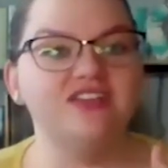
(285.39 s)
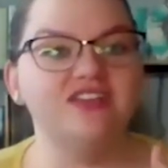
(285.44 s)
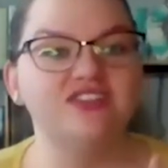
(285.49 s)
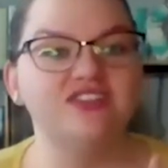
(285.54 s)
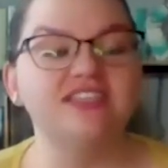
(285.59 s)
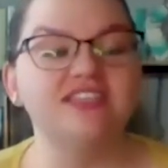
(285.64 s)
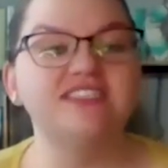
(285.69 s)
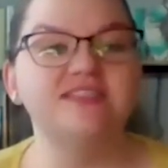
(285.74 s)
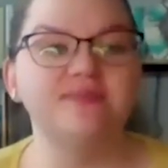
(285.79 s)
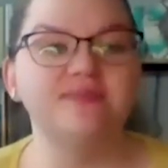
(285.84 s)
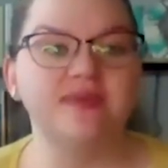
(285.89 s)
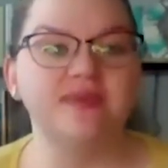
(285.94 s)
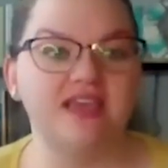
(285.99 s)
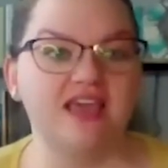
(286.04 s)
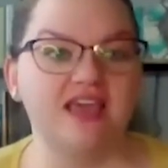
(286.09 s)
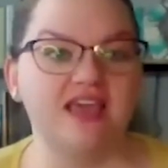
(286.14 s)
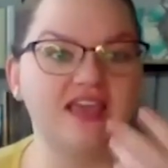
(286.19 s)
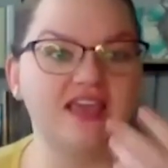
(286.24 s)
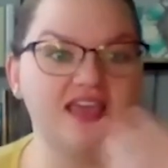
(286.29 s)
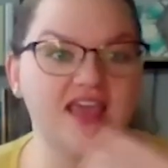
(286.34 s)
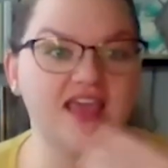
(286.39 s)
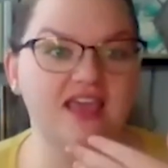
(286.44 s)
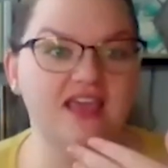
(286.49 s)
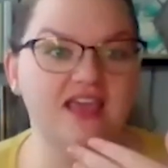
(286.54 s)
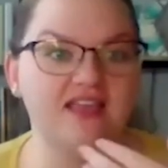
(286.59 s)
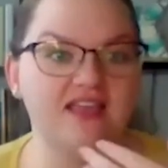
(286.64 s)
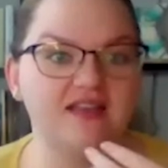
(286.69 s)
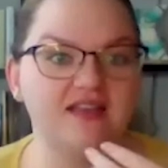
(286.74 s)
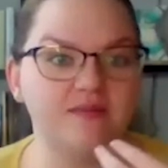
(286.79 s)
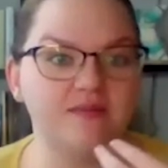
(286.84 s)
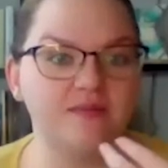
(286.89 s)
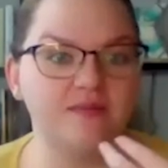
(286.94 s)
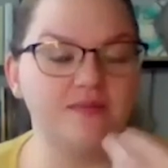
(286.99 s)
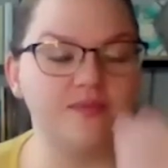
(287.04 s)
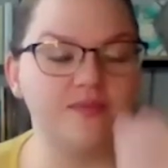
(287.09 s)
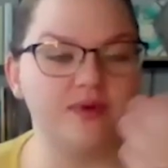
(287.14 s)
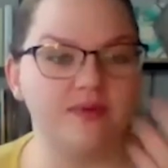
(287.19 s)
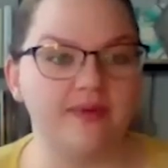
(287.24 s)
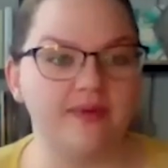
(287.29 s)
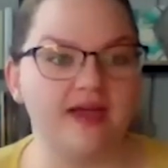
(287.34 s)
just speaking can
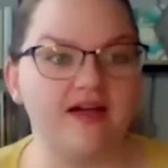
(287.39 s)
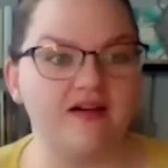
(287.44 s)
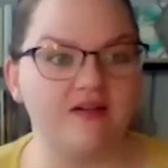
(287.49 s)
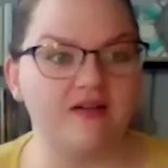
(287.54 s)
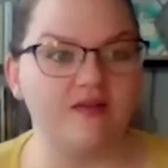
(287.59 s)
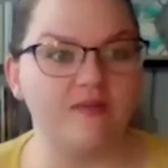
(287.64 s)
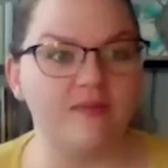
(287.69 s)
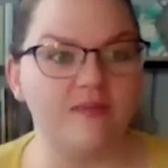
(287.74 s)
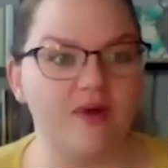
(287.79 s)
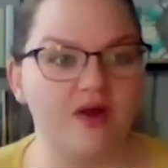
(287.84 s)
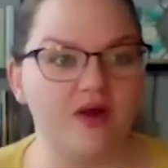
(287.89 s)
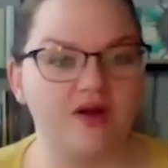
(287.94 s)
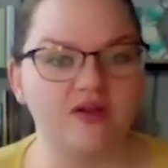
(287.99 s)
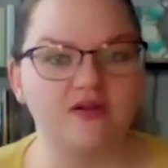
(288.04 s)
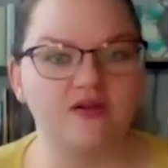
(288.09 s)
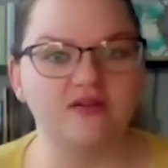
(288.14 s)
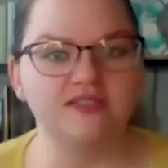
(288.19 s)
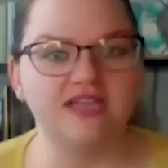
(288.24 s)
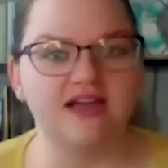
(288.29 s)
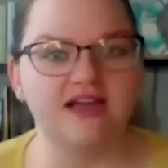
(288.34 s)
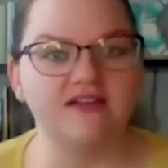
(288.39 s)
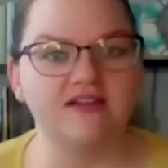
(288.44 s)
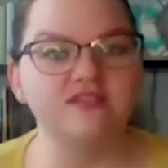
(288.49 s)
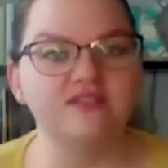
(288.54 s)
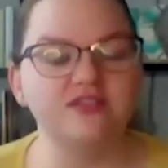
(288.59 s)
propel particles out.